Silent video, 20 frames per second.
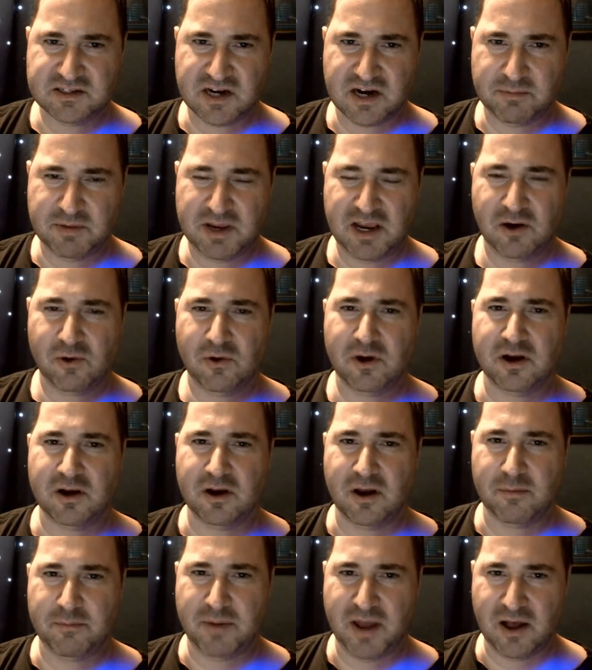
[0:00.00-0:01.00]
I'm hearing
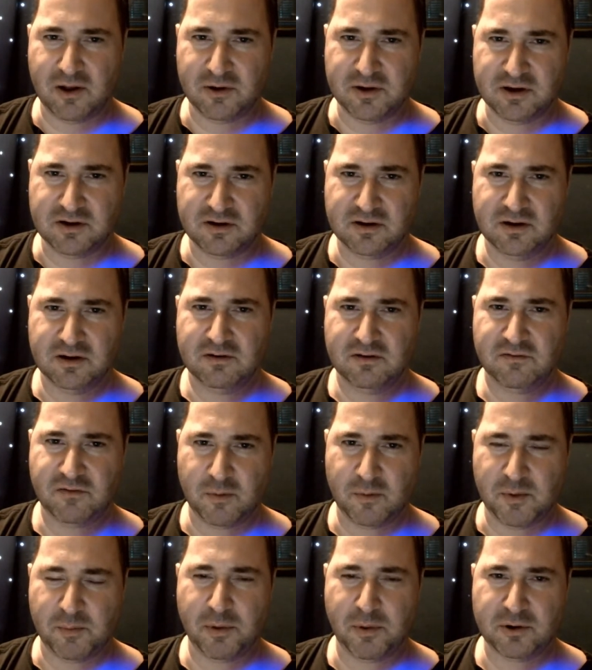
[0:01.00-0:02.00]
about it
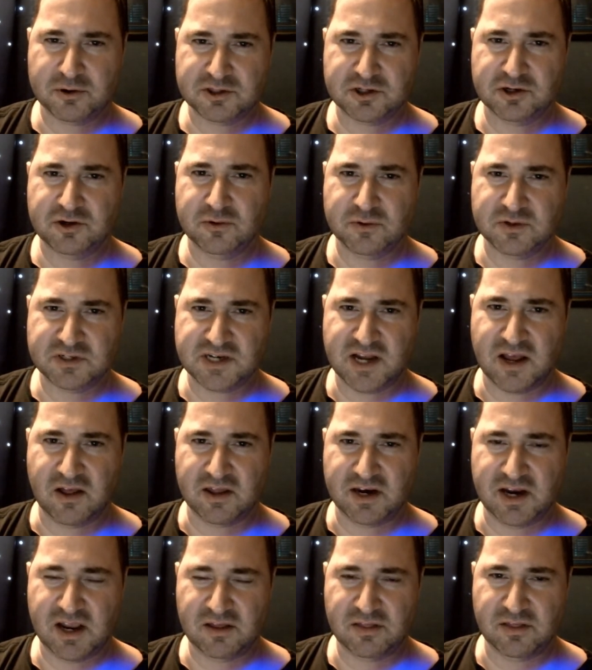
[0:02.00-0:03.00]
from a person who is now an
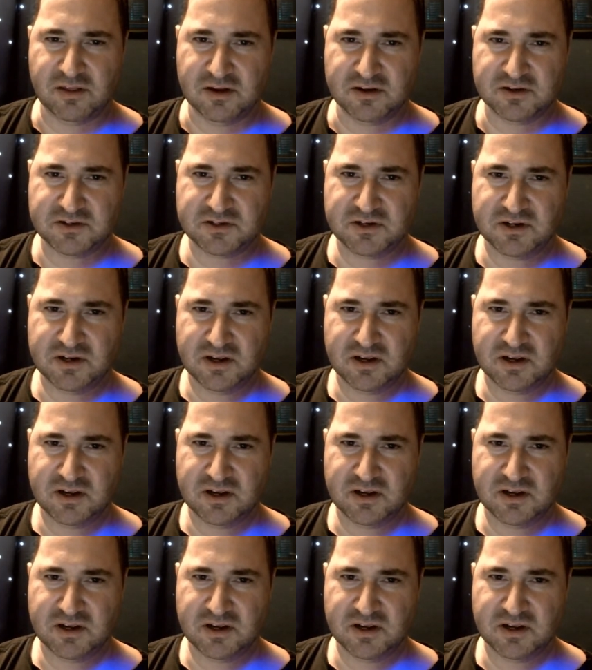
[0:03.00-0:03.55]
atheist.